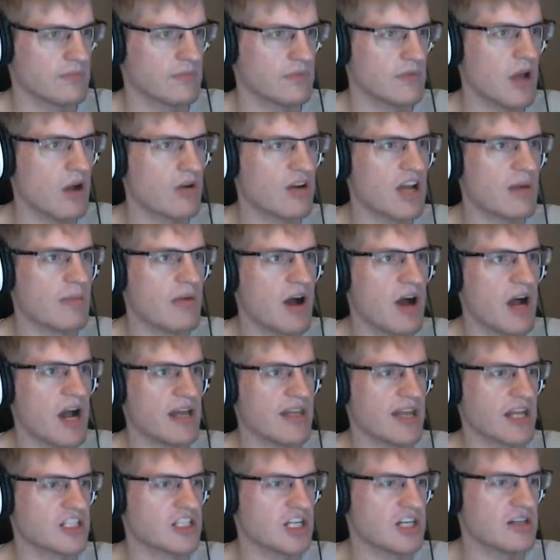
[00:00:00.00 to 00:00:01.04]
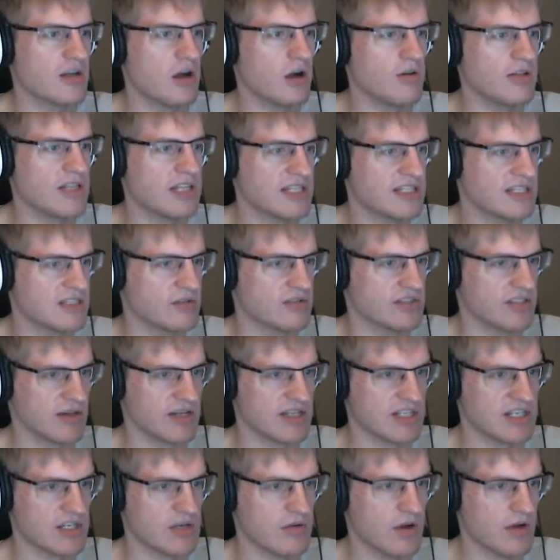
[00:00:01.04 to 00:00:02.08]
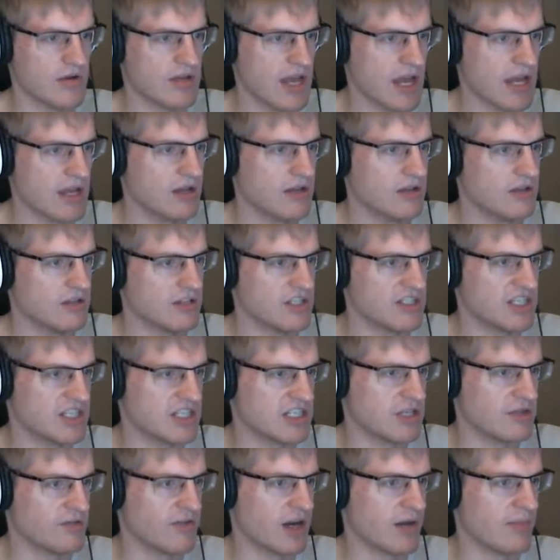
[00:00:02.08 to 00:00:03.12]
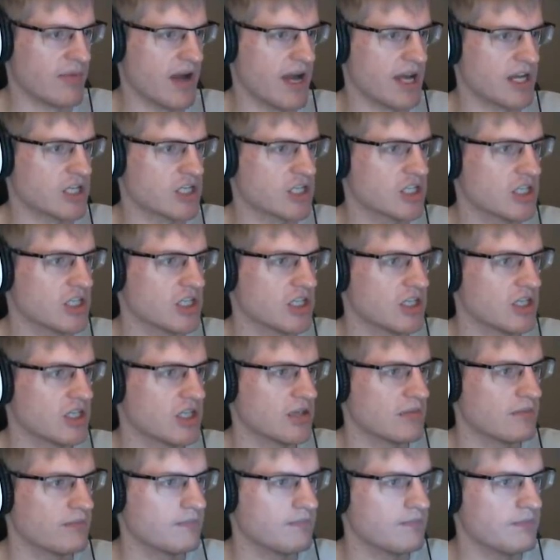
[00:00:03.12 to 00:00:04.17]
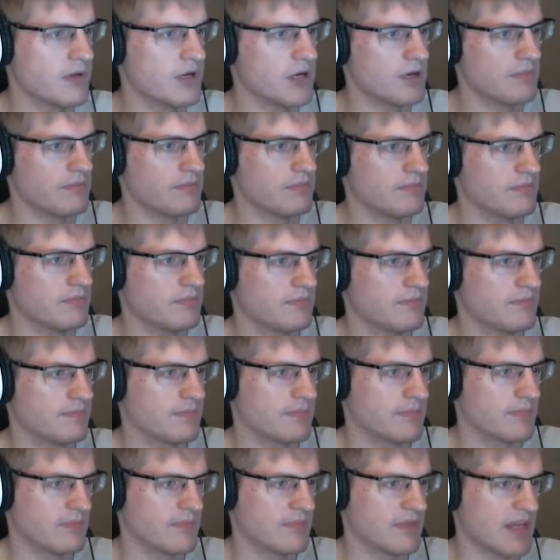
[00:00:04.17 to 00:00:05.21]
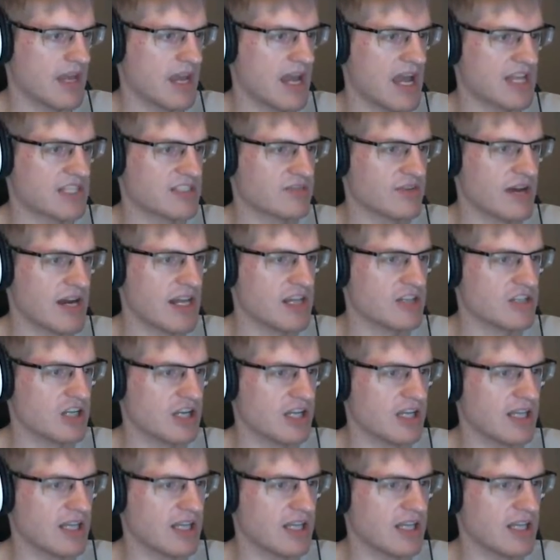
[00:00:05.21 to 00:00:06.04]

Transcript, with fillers: Oh, come on. That should... Oh, it did do something to you. Okay. Just didn't do very much. Yep. That's right. You took a